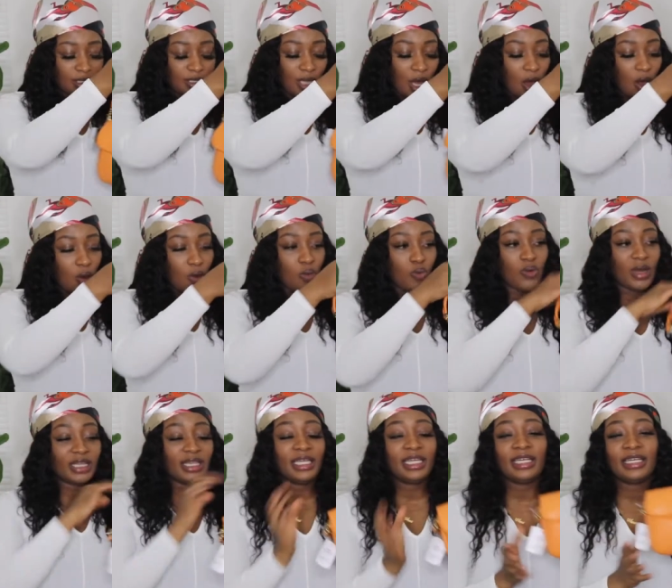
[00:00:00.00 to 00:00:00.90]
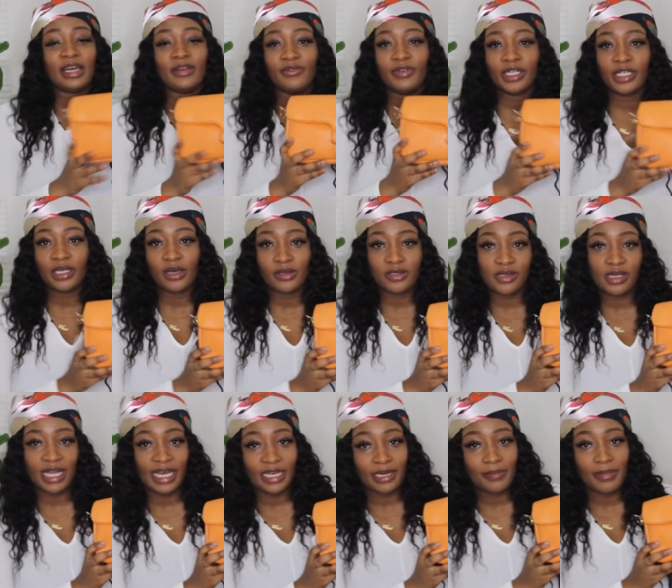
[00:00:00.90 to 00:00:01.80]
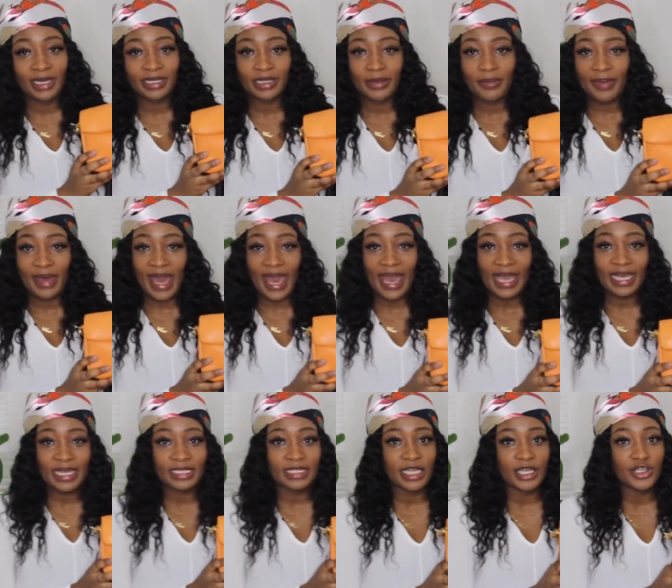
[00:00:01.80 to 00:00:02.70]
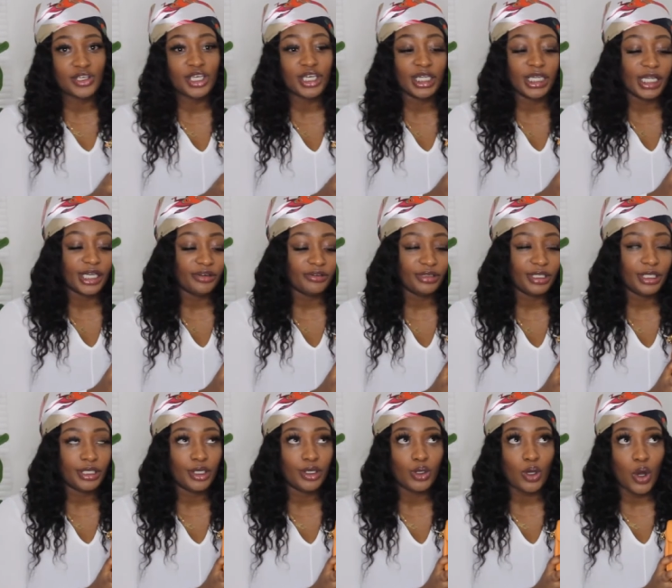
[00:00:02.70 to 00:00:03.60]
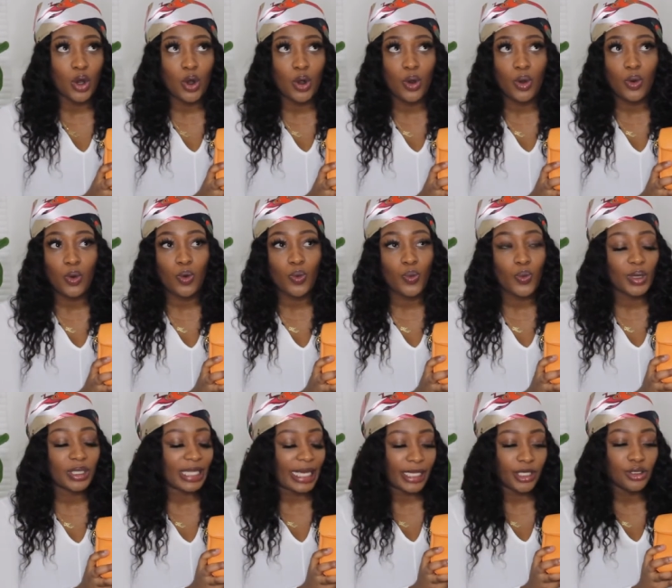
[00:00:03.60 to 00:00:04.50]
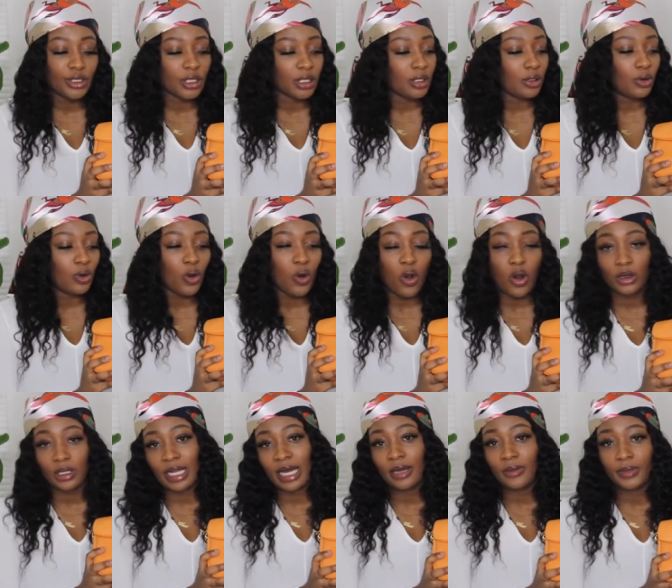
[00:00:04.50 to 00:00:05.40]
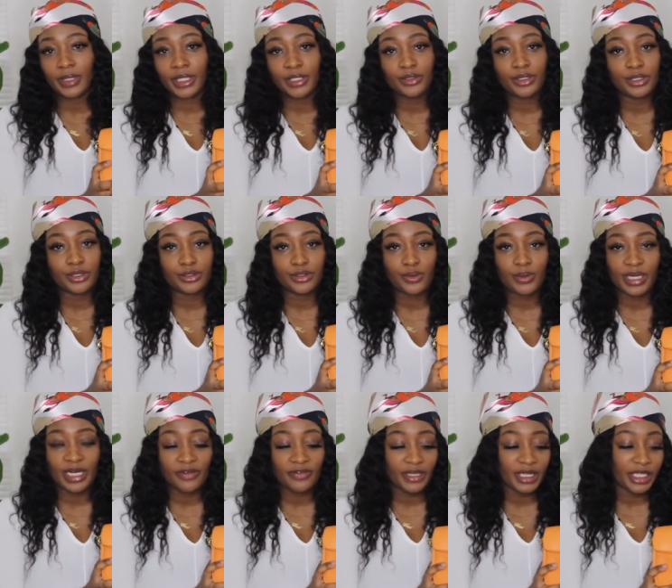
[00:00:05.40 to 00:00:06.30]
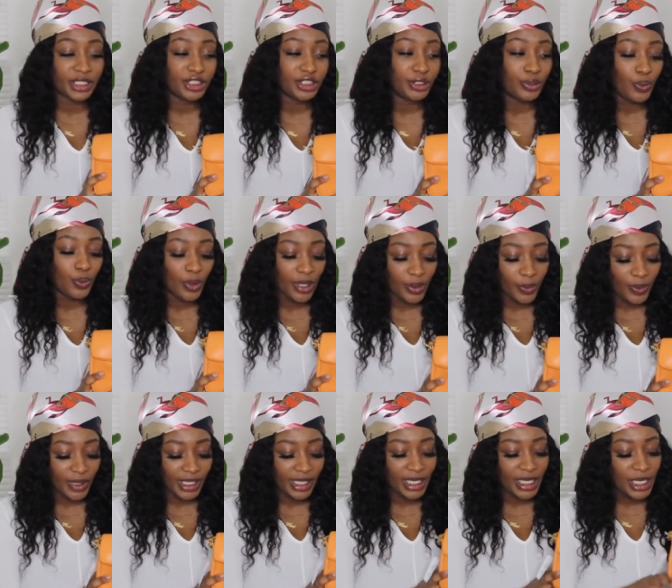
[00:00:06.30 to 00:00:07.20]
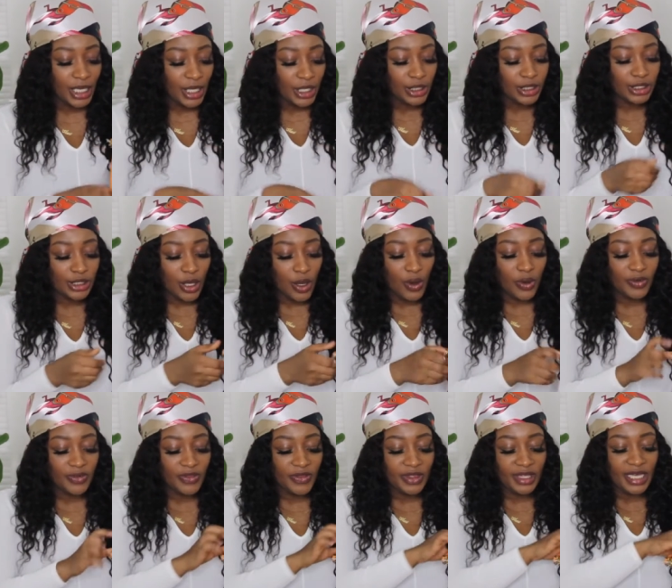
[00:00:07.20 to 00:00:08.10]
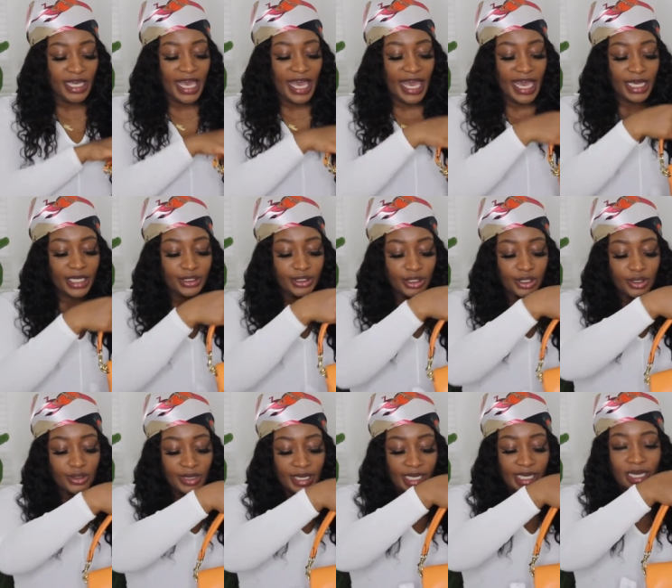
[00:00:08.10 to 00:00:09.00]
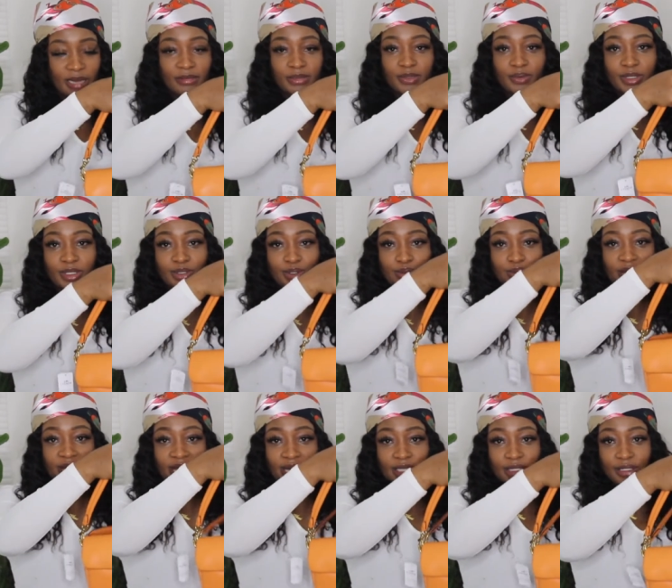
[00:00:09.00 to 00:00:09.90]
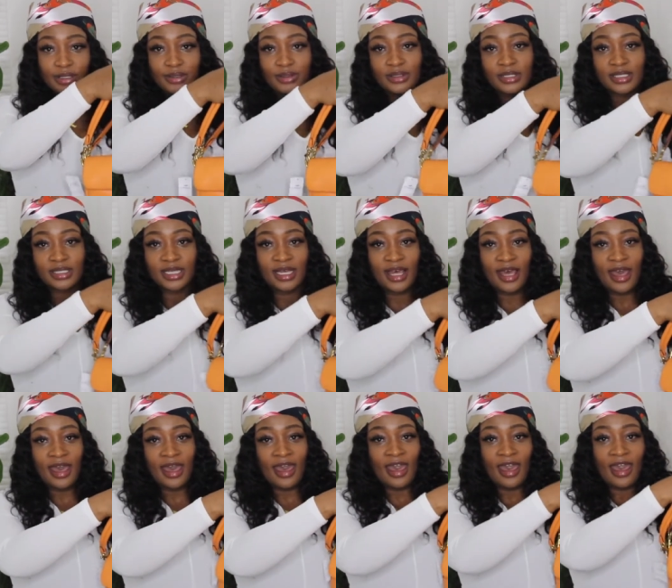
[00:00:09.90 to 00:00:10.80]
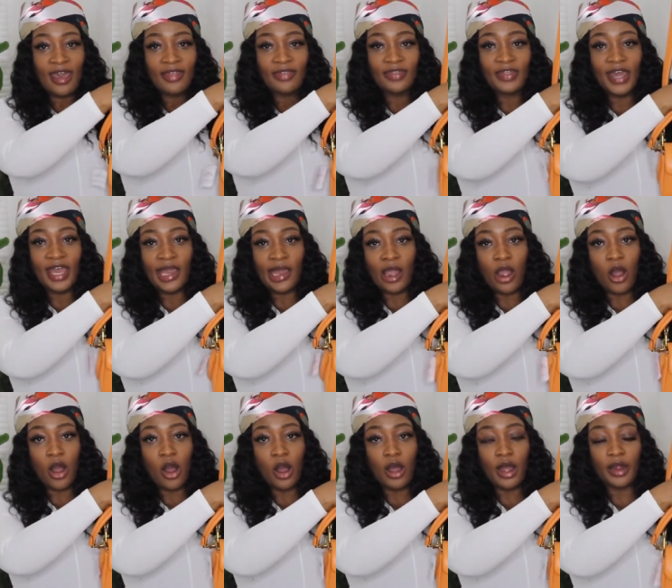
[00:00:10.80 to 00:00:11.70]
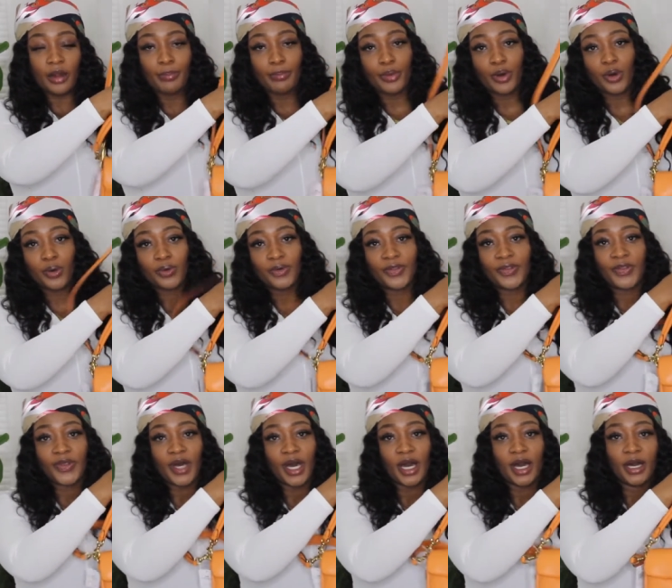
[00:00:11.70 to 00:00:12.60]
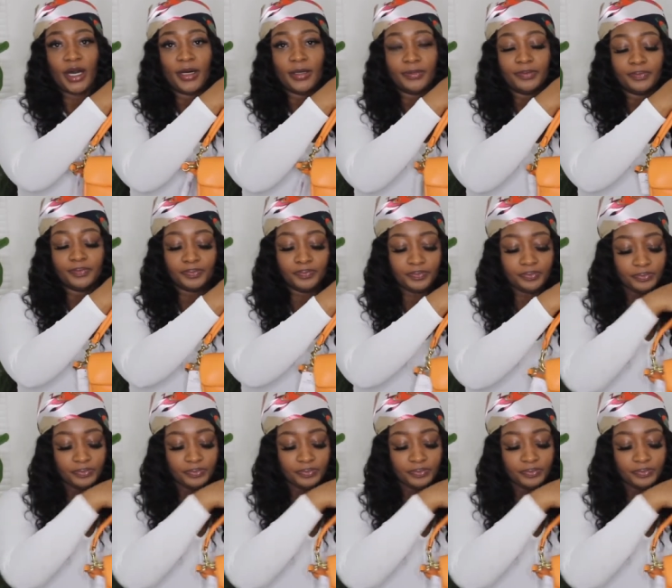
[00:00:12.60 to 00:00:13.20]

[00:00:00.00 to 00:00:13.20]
so one thing that I really also like about the bag is that you could literally go, like you could go all out with it. You could do whatever that you want with it. So the handle, it comes with two handles, and they are both. Um,